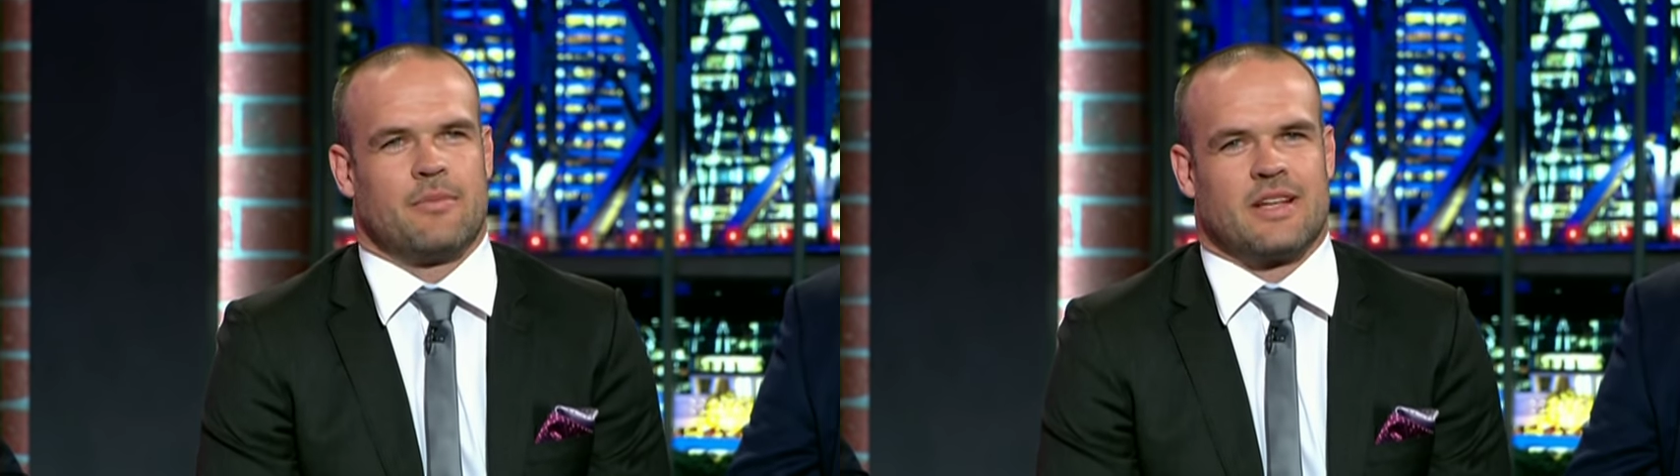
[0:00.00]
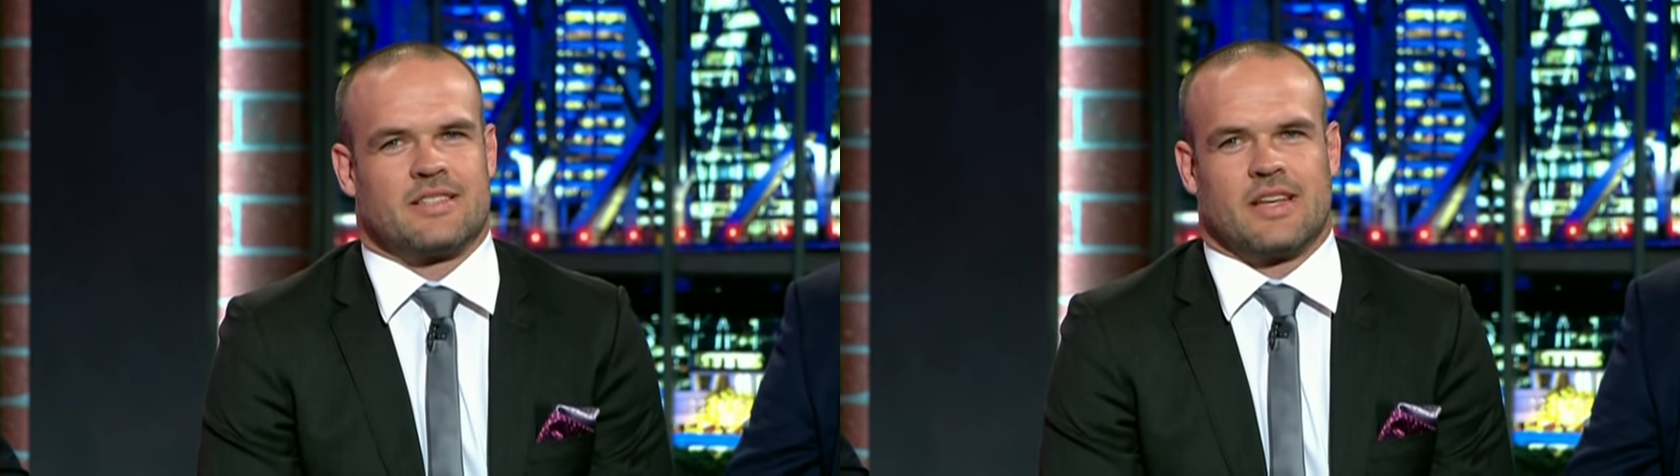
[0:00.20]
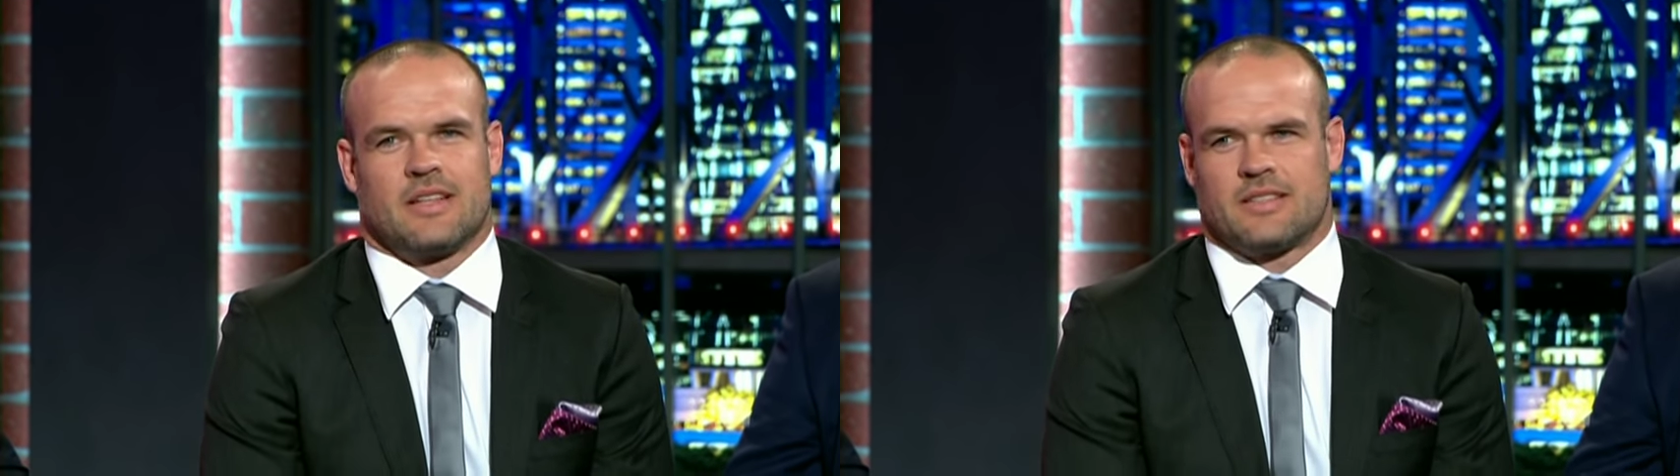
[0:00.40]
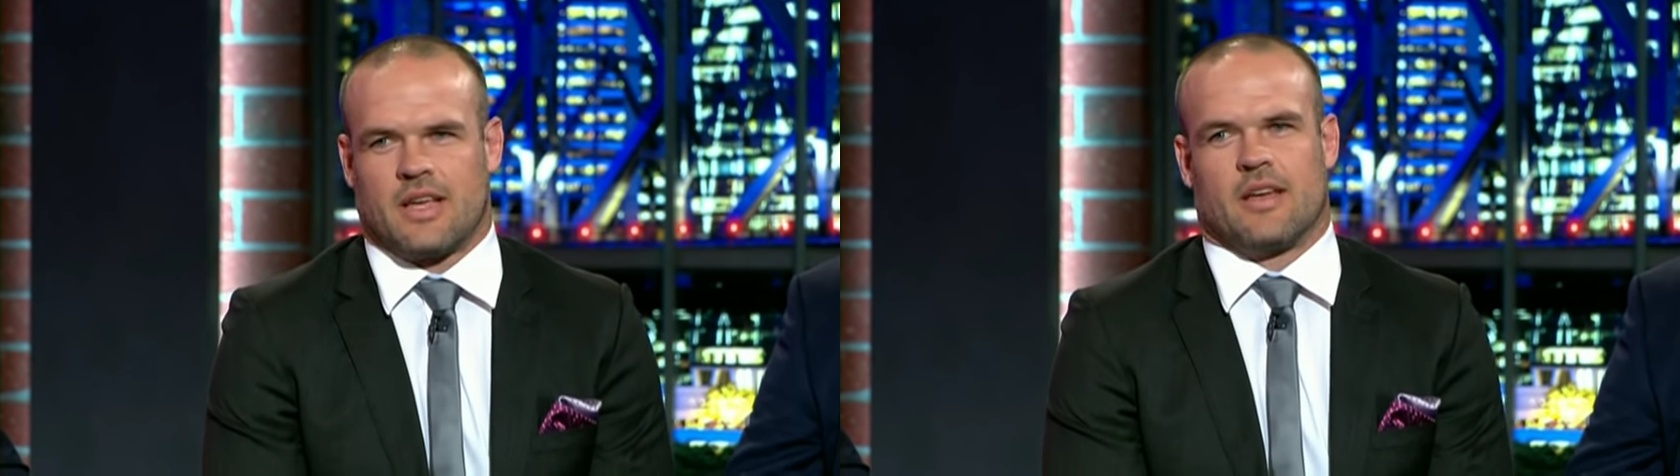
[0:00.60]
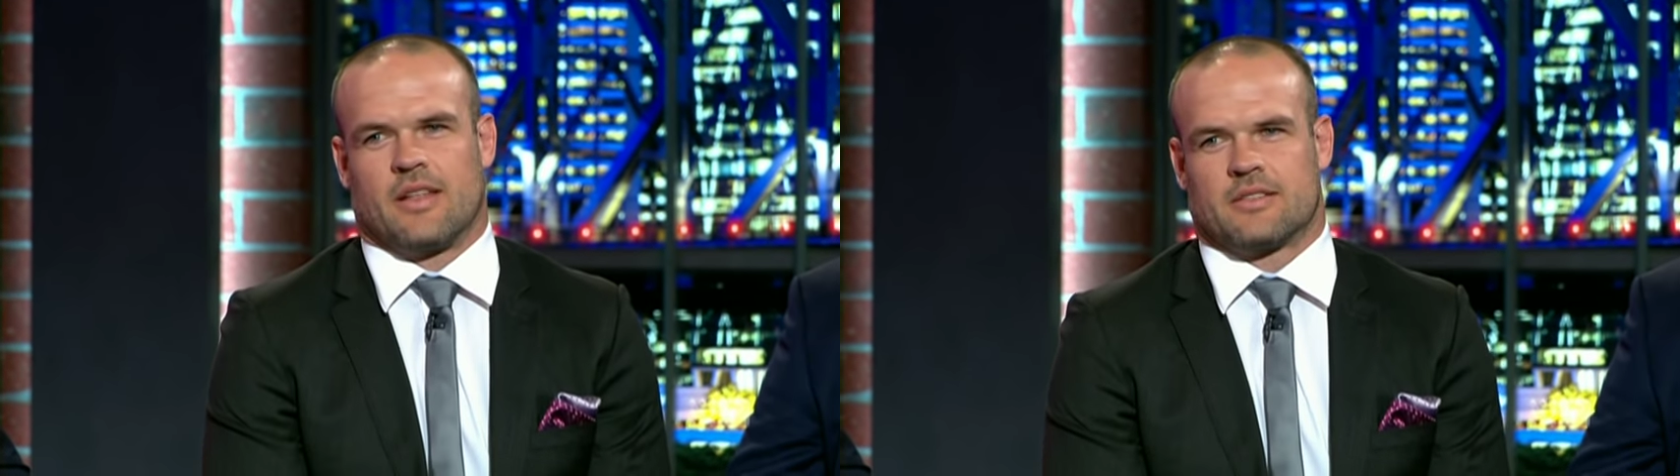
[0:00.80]
day sex,
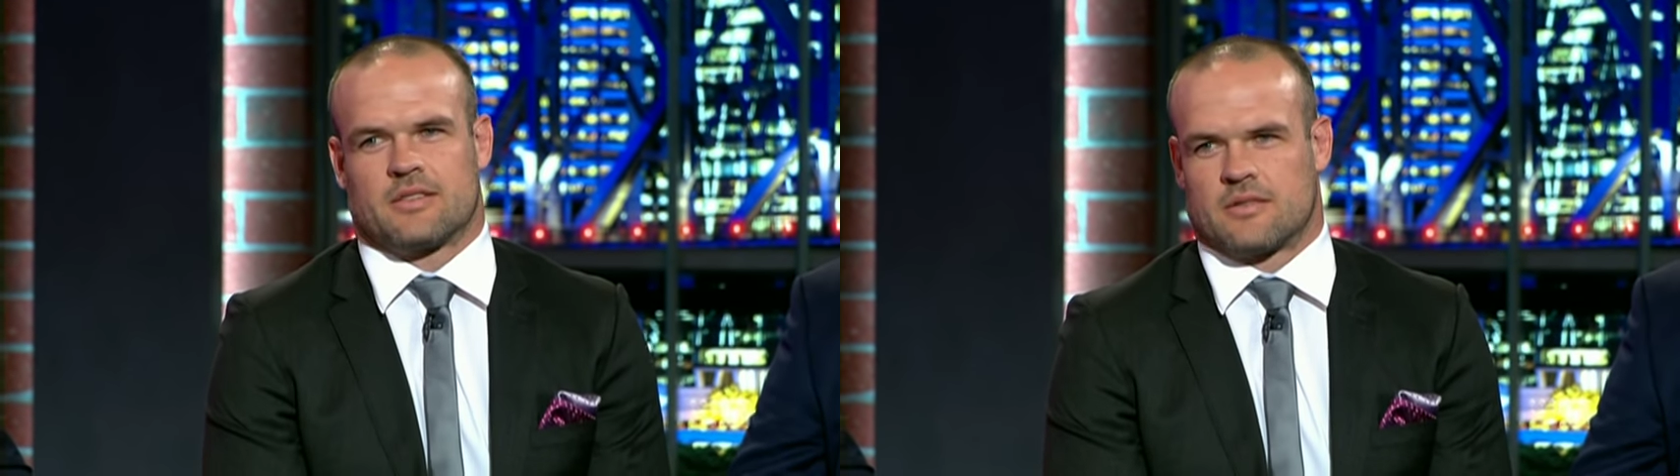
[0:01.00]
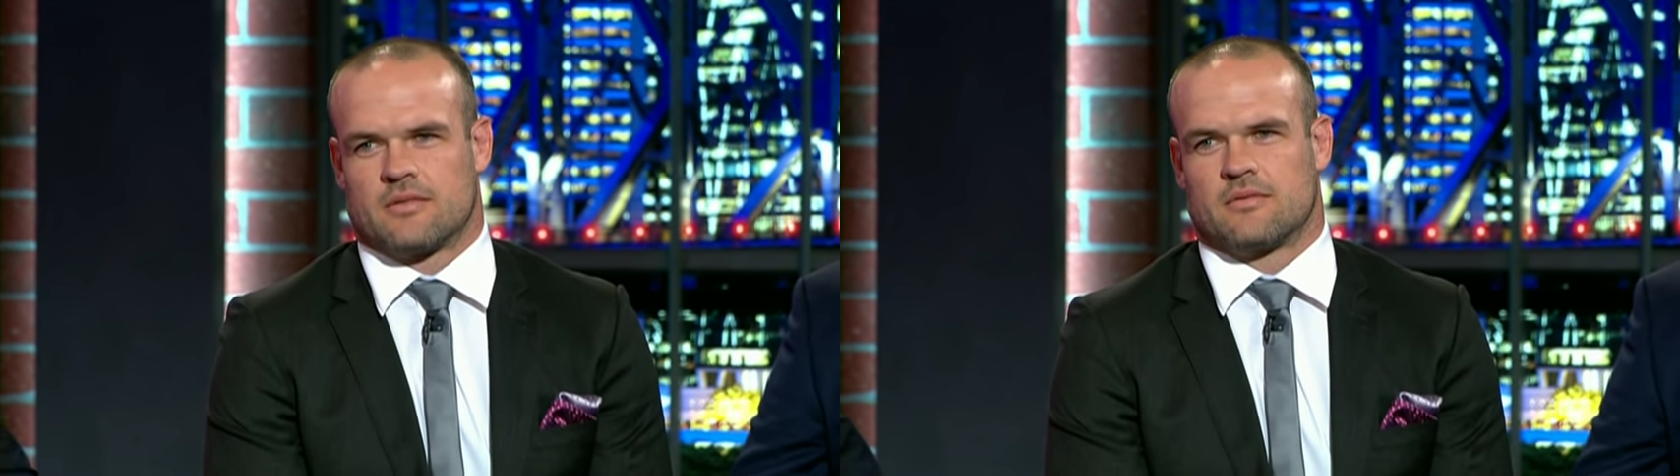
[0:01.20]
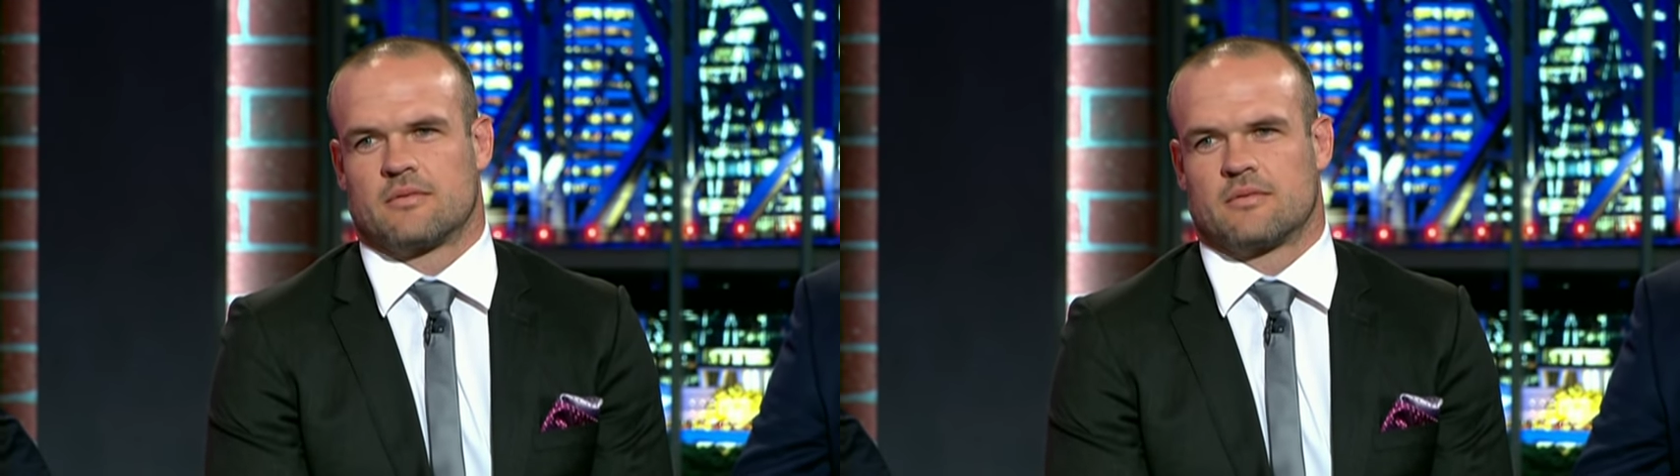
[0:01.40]
yeah, that's